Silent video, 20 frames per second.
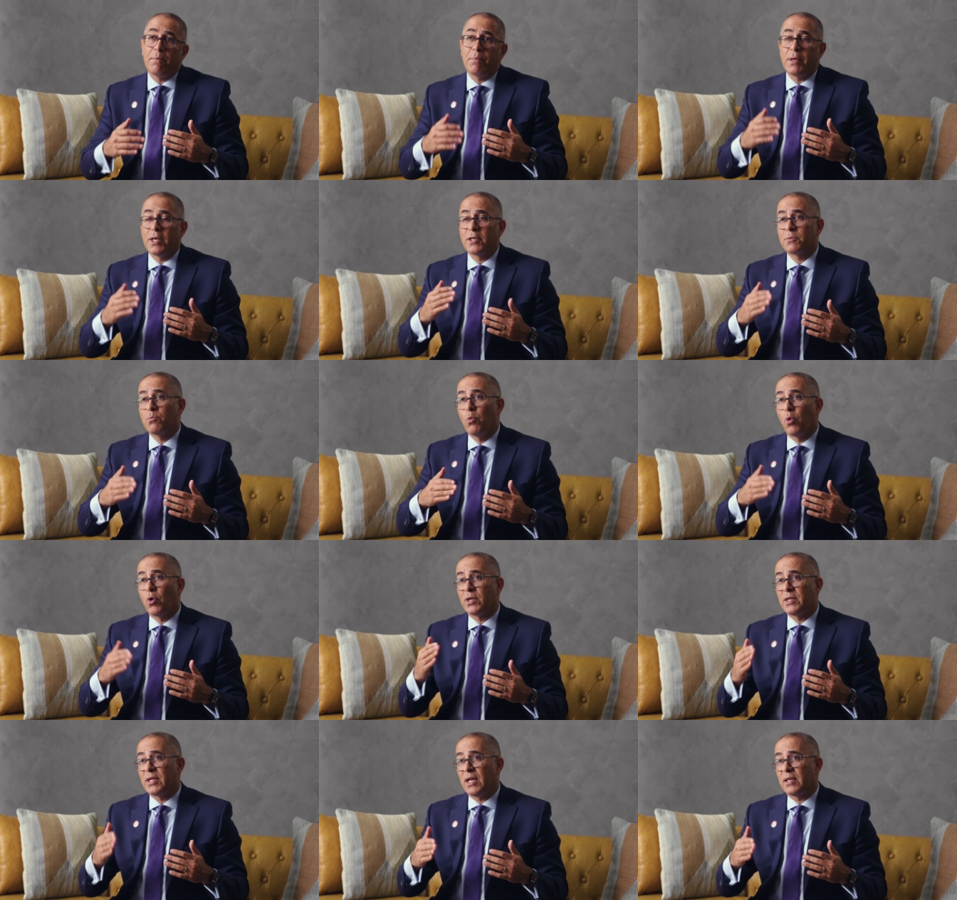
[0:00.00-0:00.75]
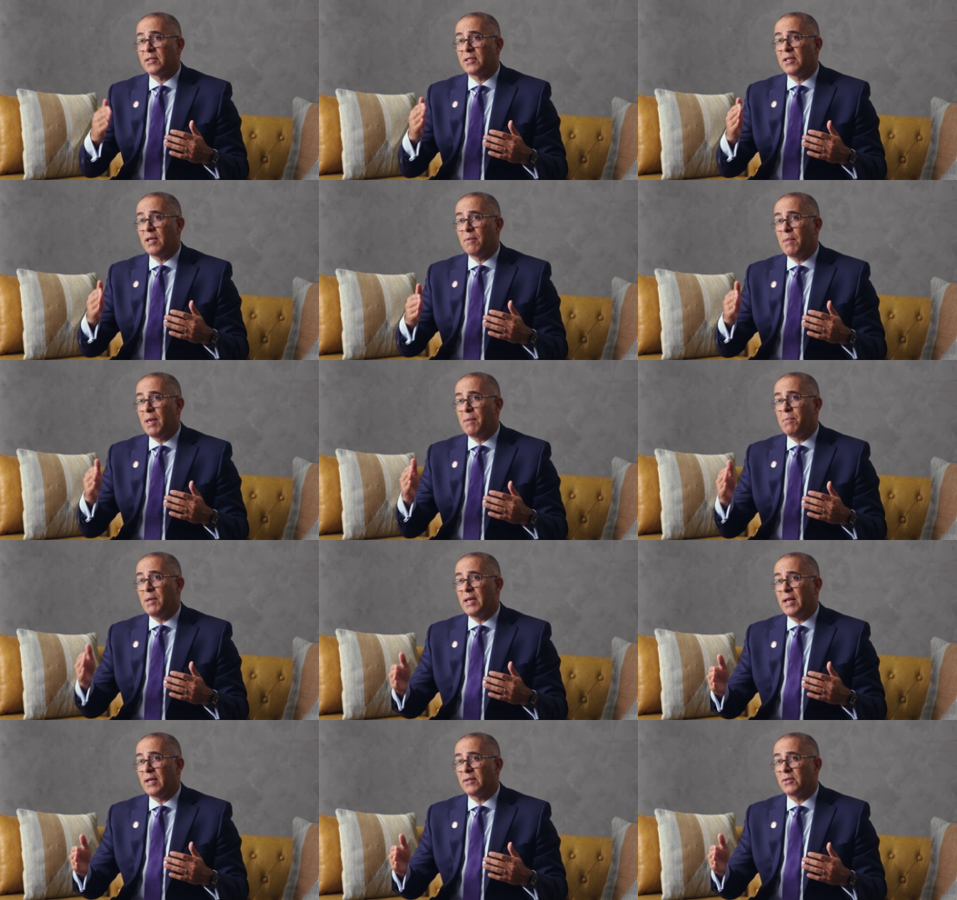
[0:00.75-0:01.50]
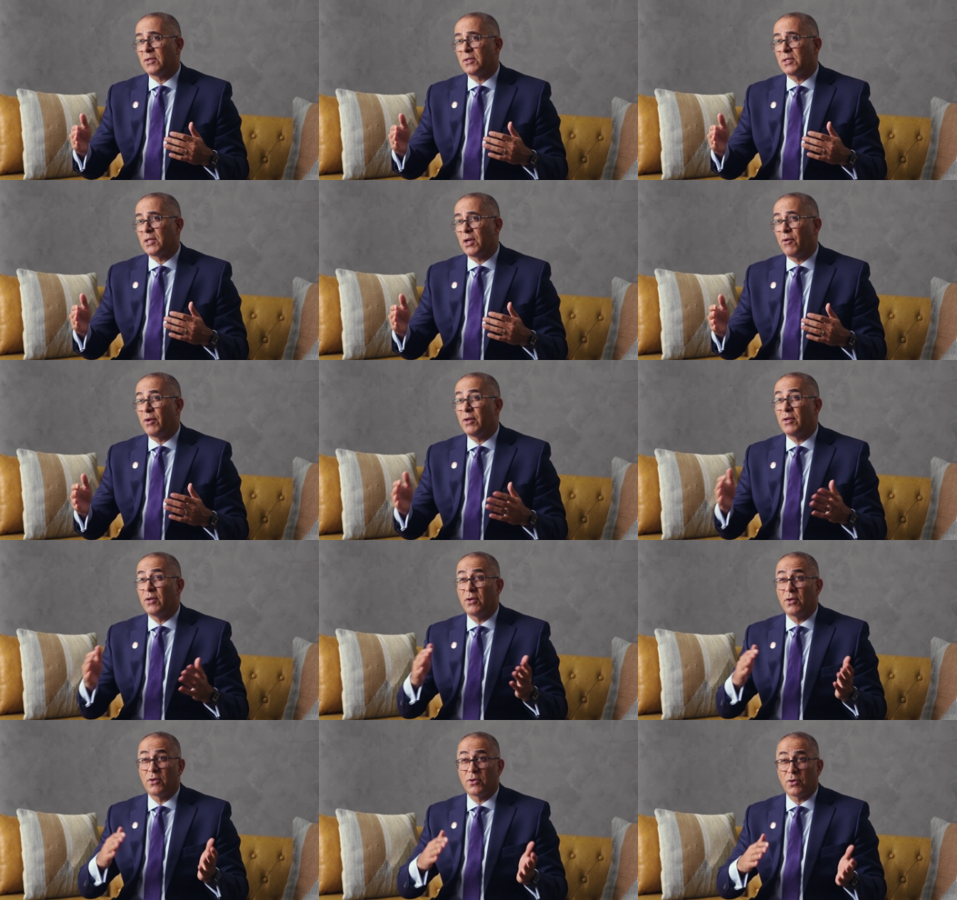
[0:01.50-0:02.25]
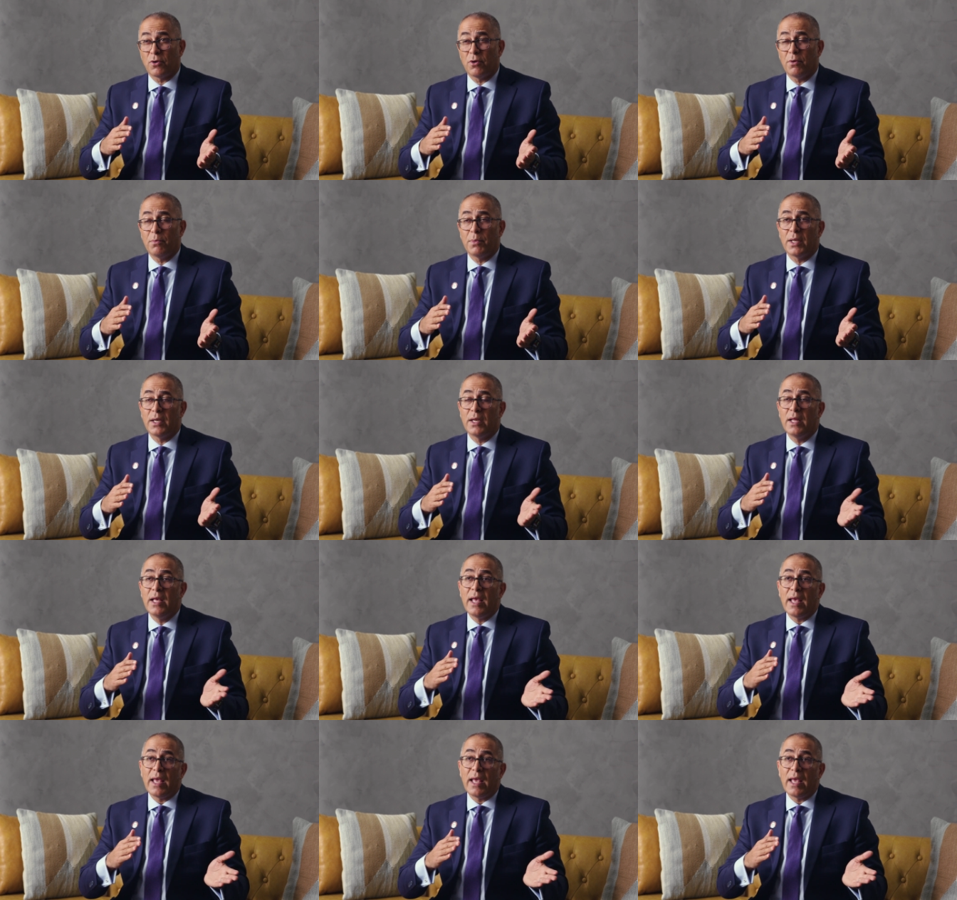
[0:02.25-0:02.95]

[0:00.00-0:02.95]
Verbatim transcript: because more testing may be necessary to determine